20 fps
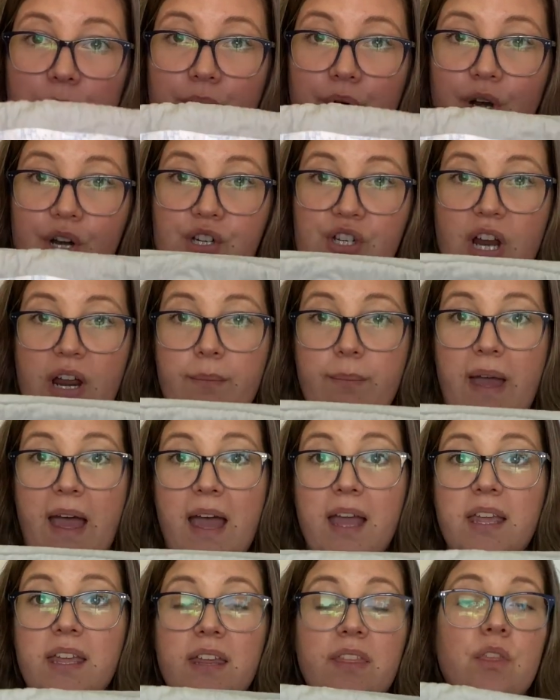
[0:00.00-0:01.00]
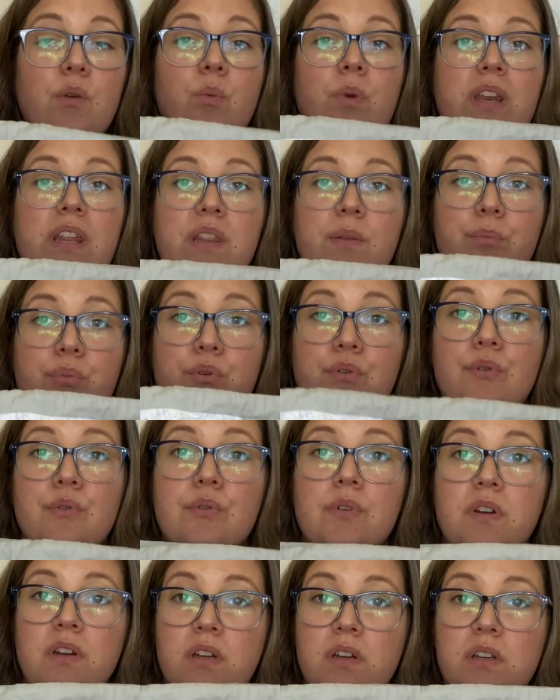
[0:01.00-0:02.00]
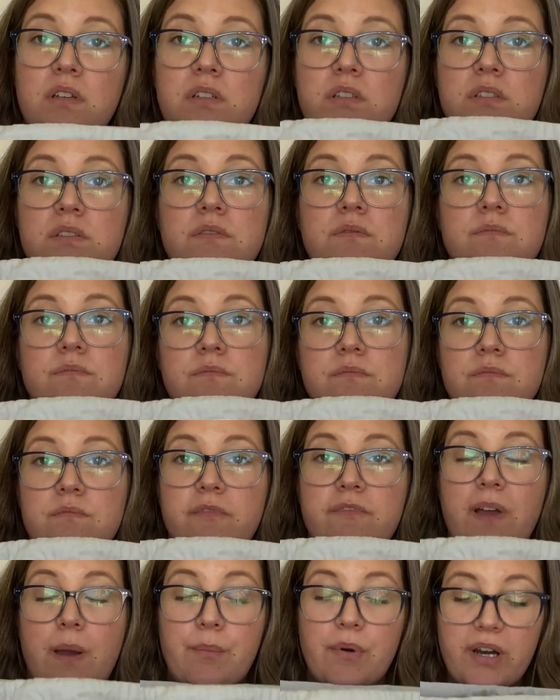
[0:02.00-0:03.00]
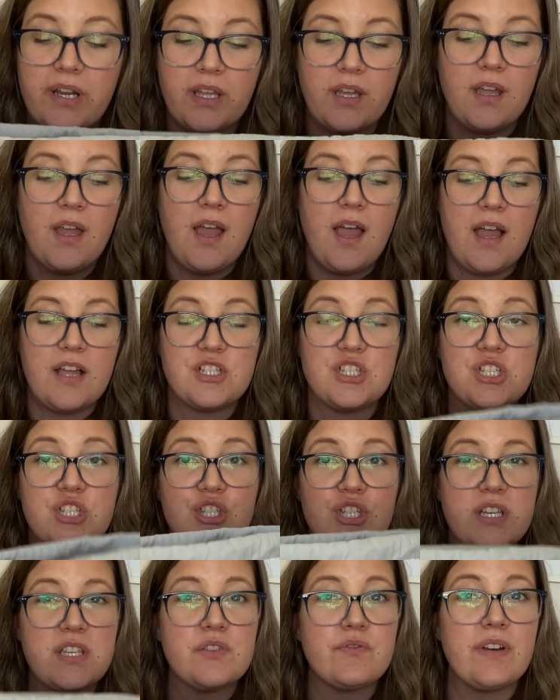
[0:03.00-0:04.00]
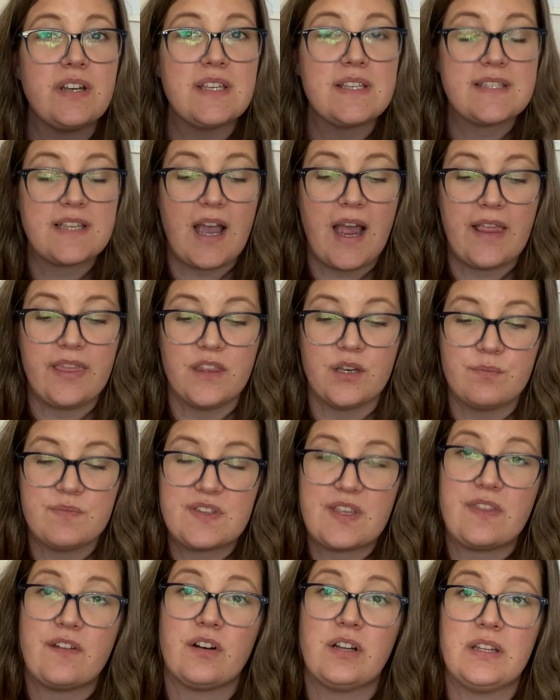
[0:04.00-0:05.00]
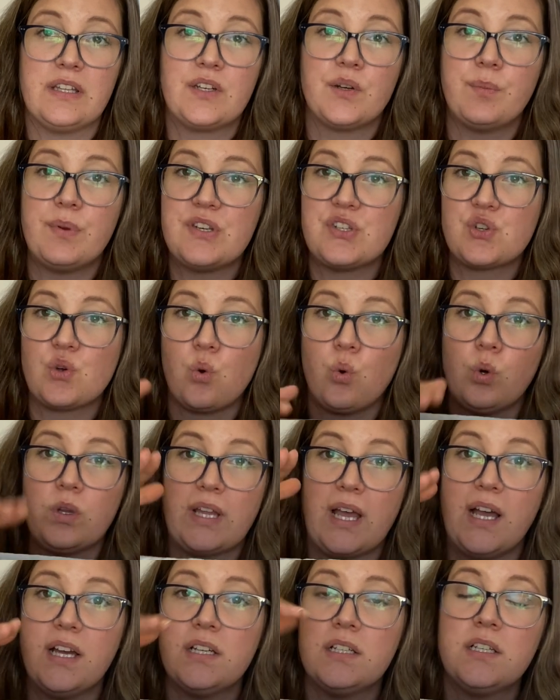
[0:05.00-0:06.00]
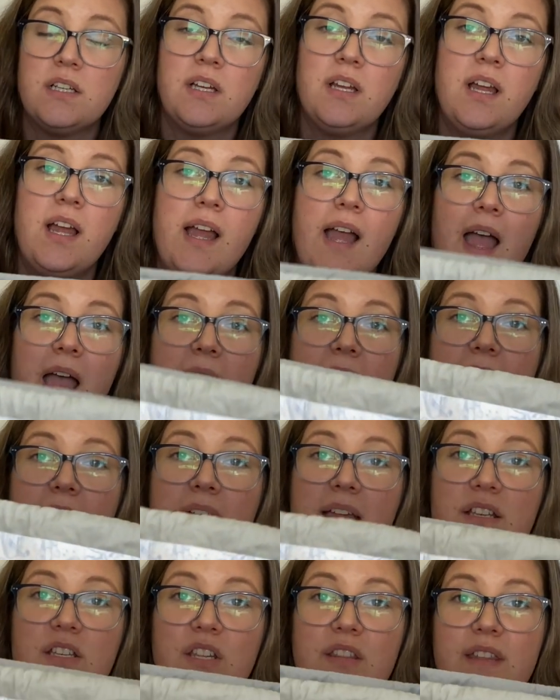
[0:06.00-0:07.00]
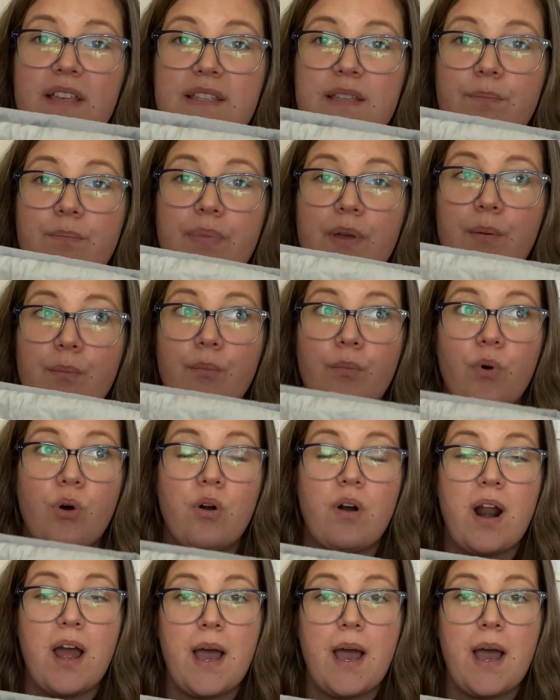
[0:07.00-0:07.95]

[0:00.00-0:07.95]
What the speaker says: project bag in the Winnie the Pooh fabric. She's just redesigned them so they're a little bit taller and there's a bit more,